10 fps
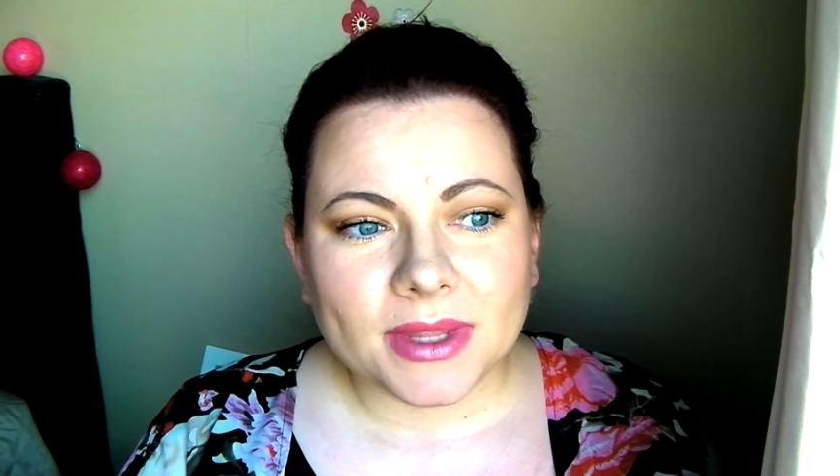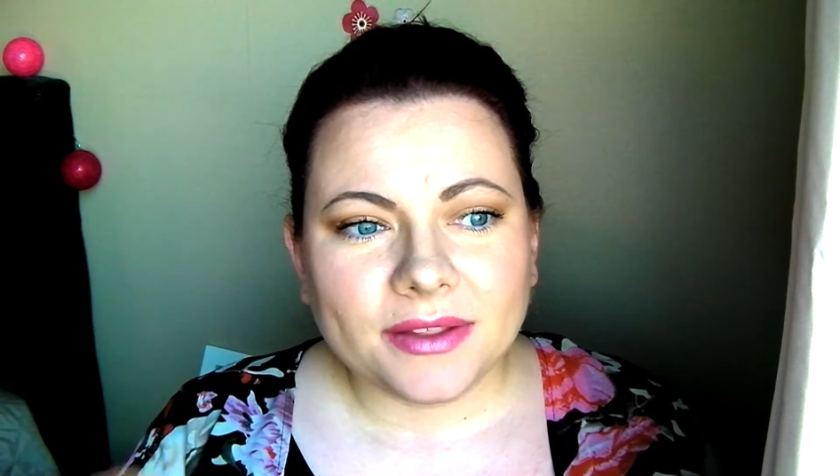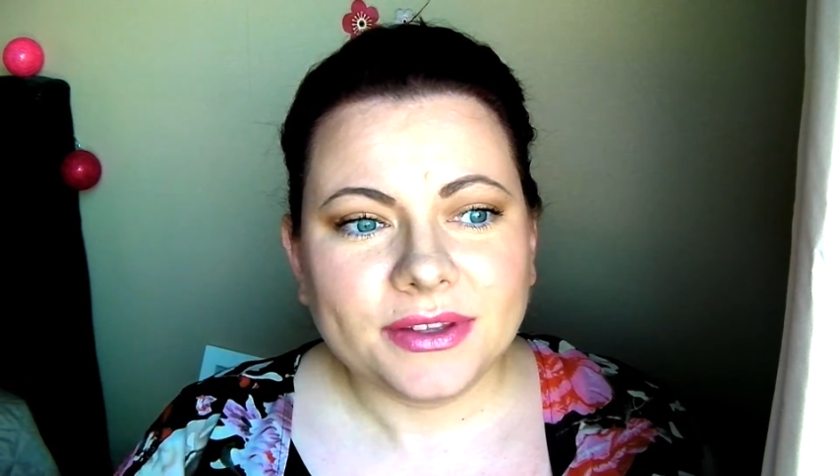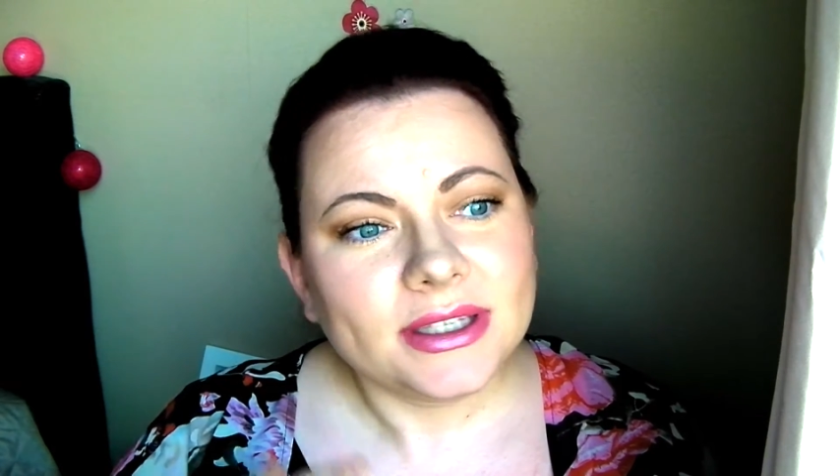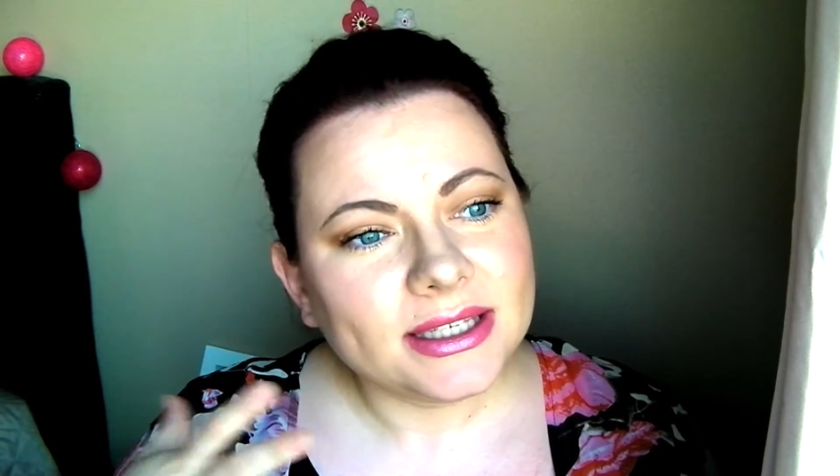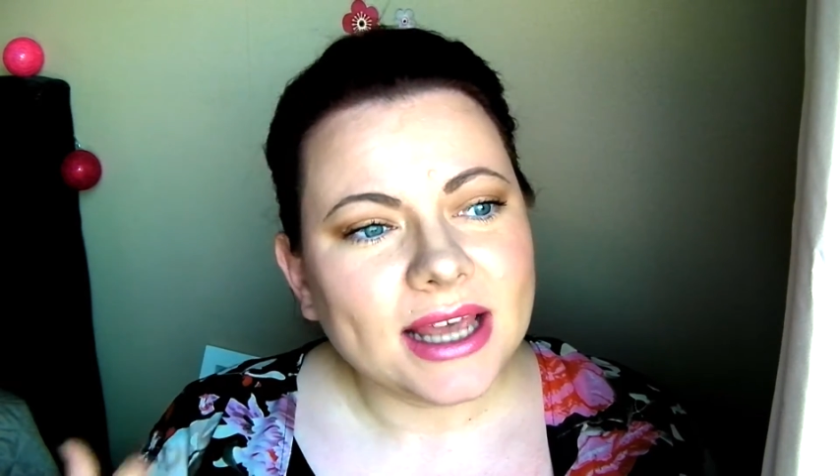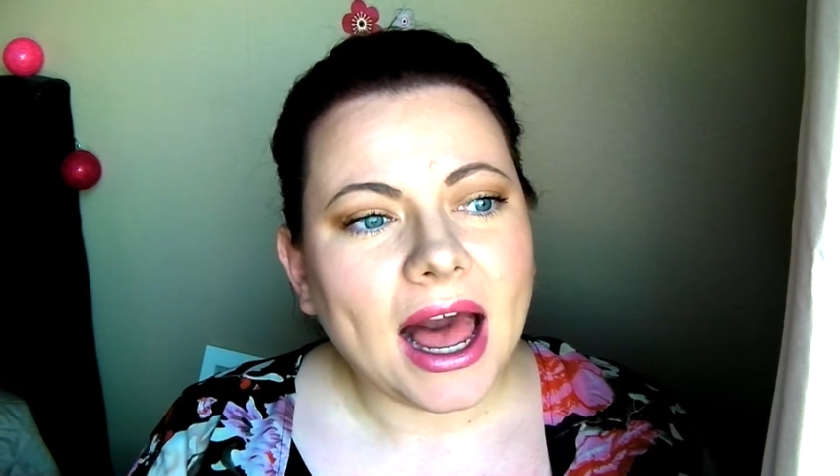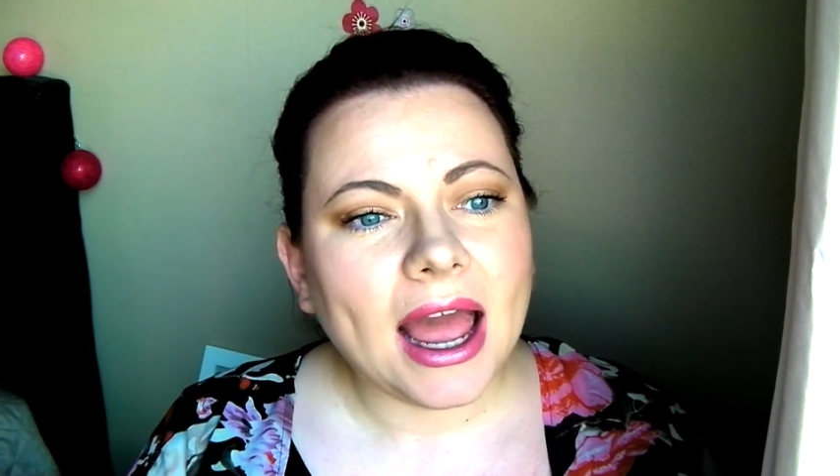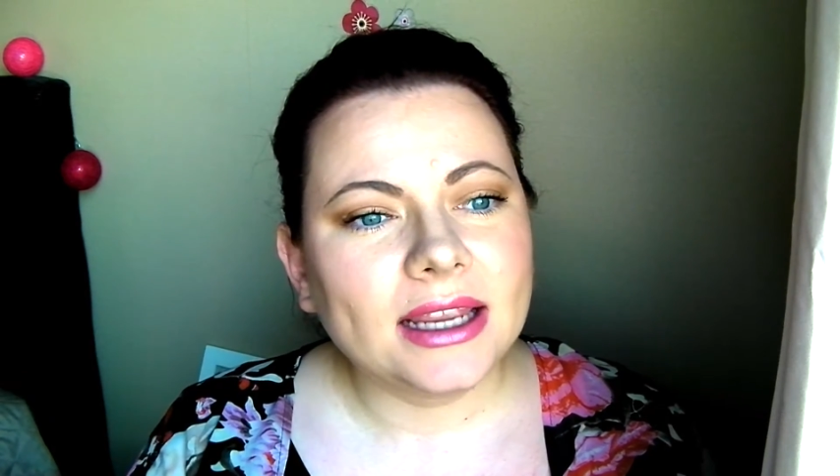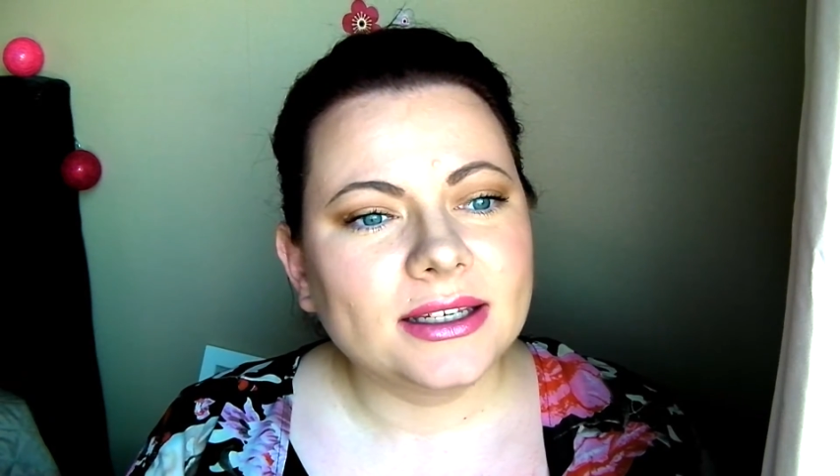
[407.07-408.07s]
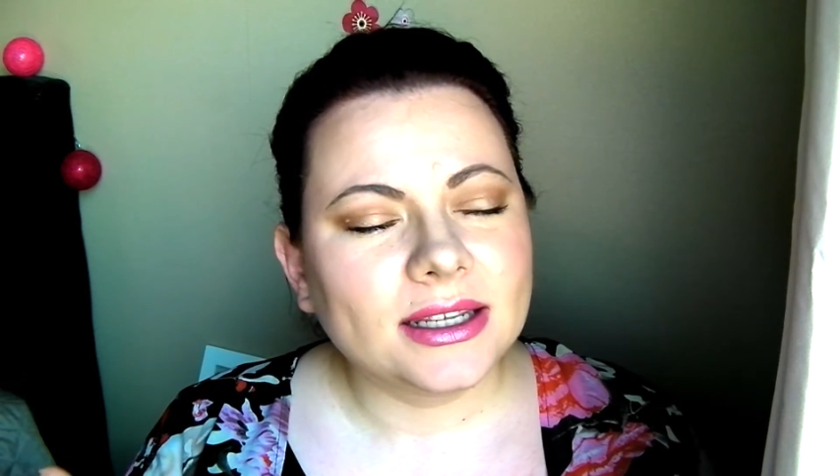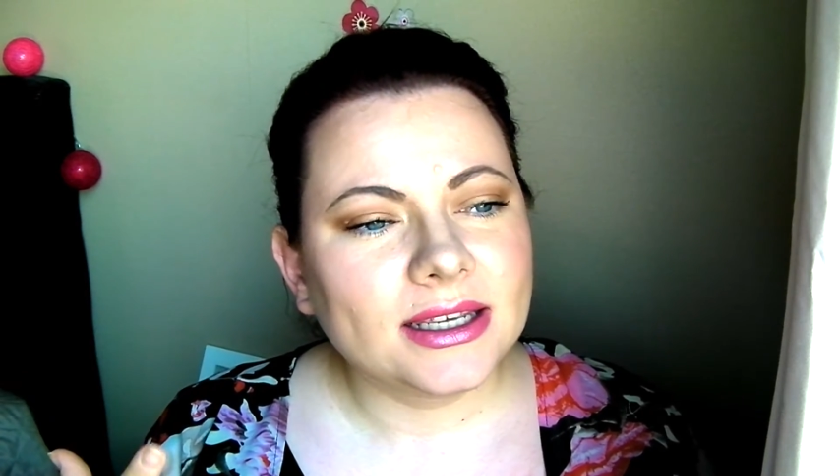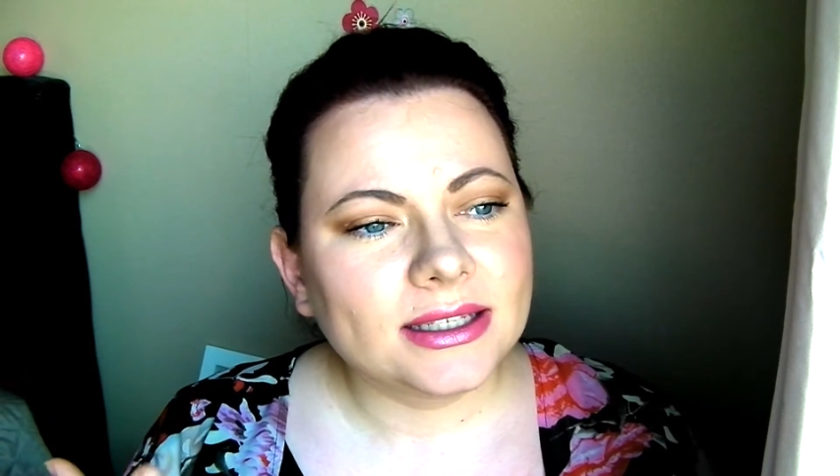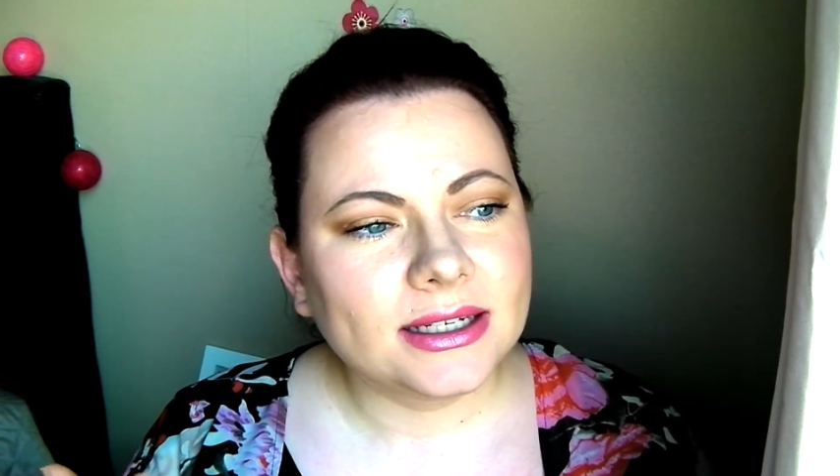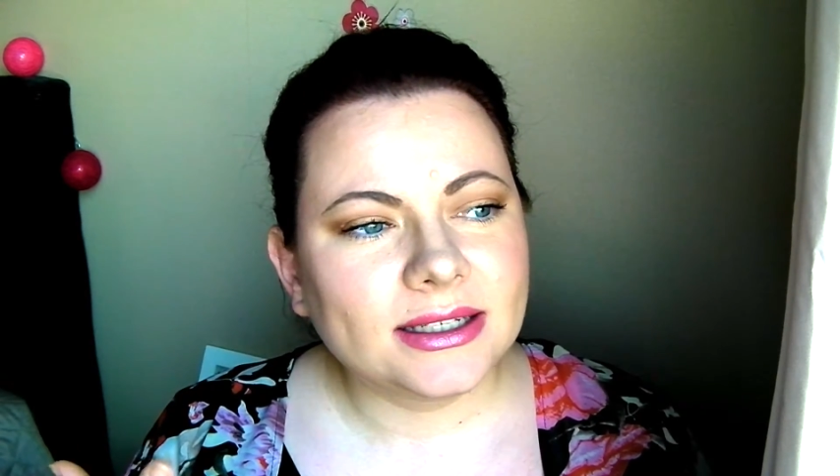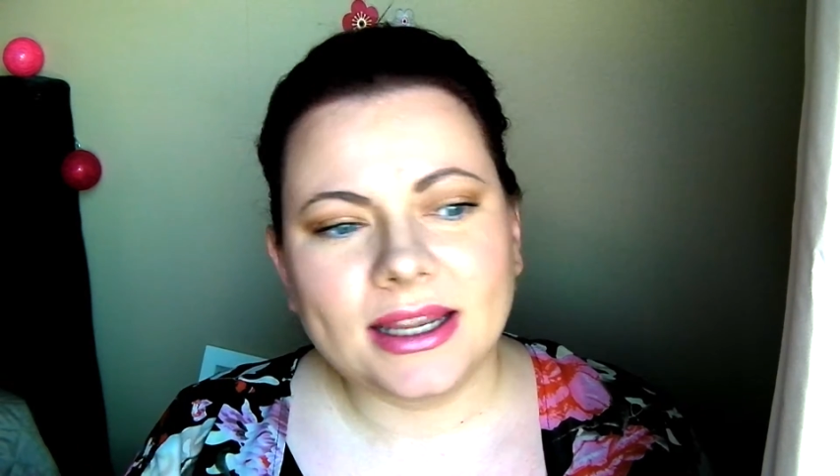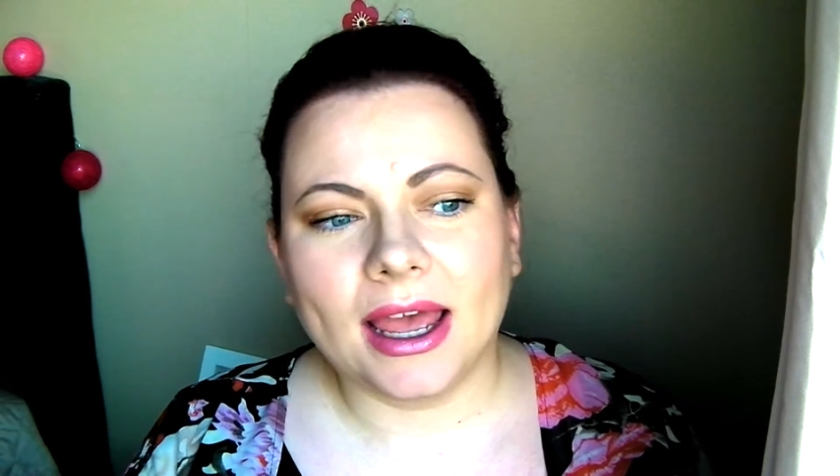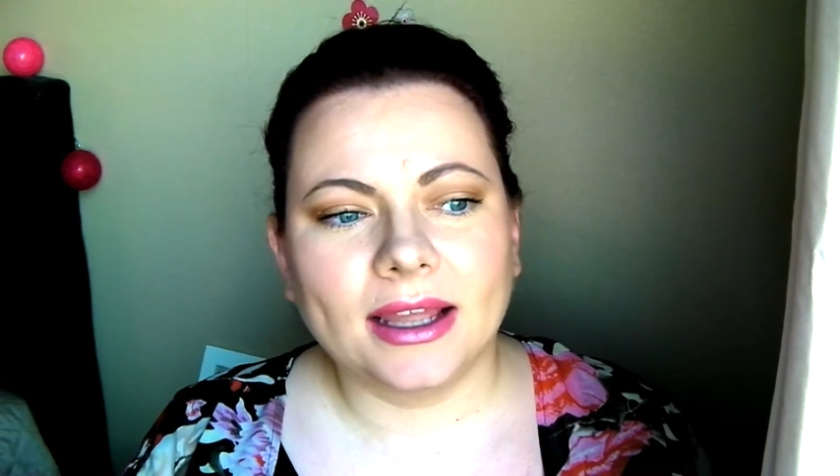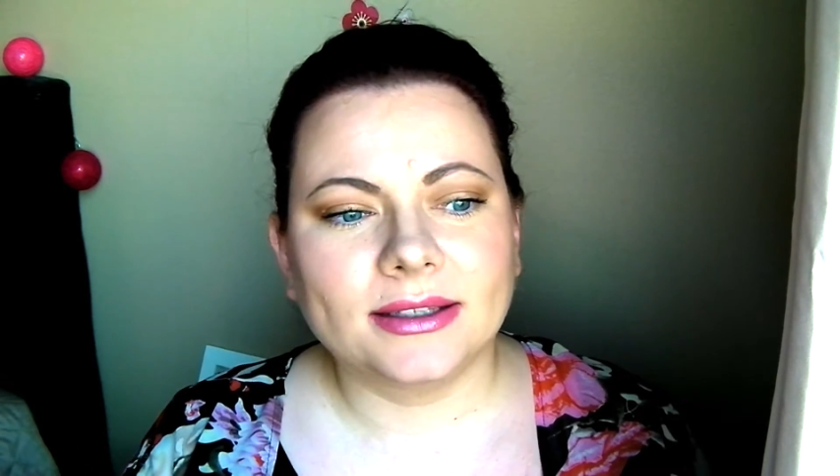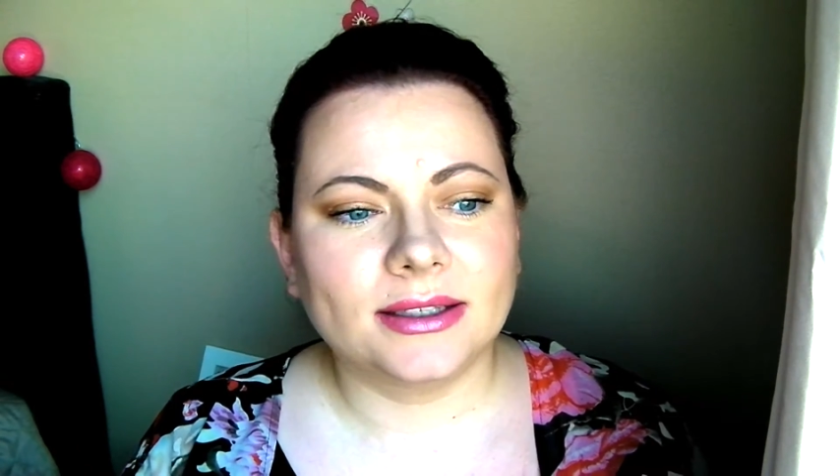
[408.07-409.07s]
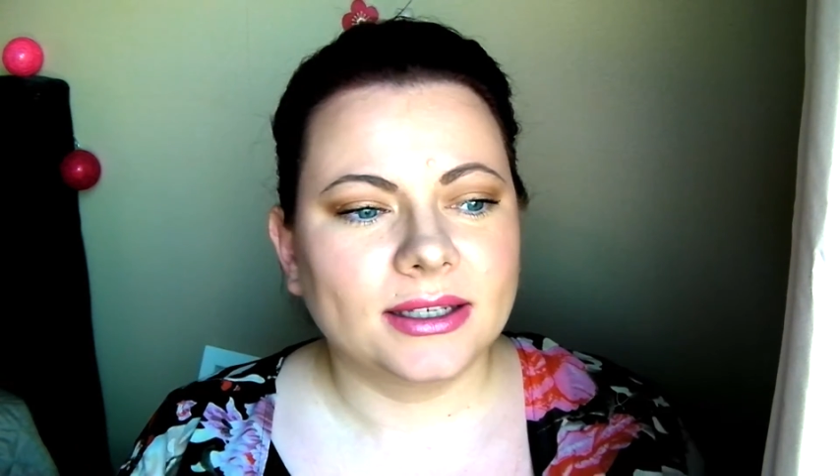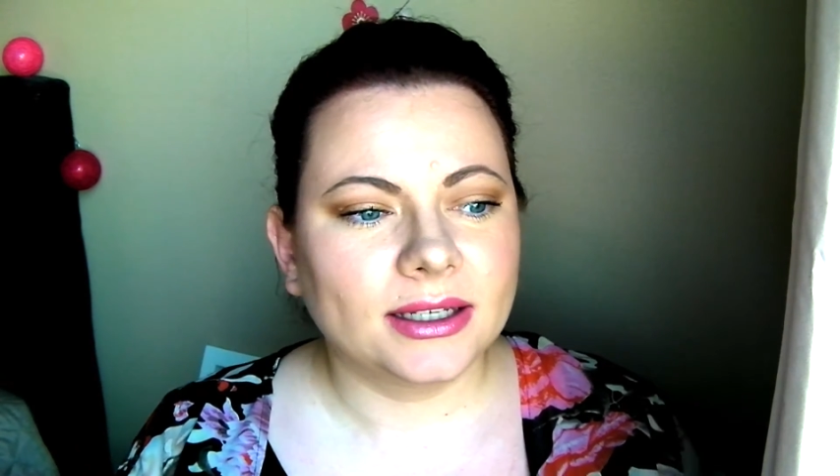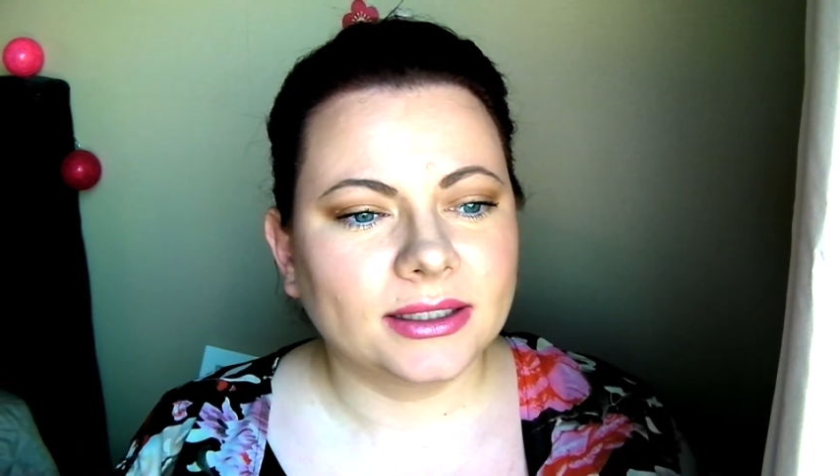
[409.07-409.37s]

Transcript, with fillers: the design isn't that